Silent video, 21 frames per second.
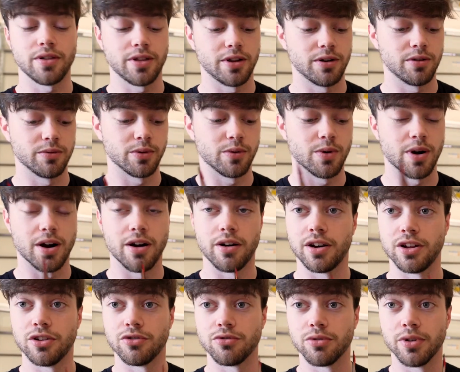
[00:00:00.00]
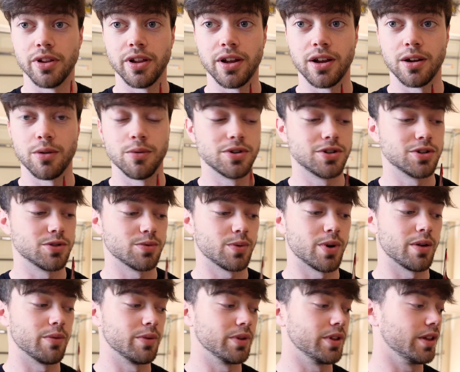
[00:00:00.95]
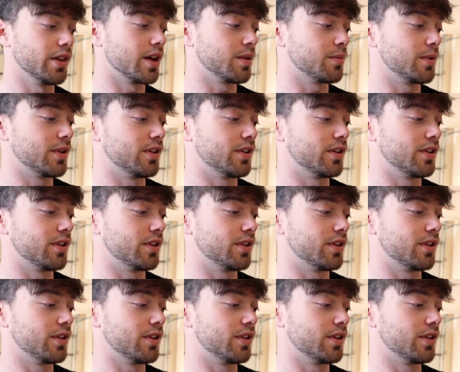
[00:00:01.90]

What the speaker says: They don't require any drilling, which is what I really like,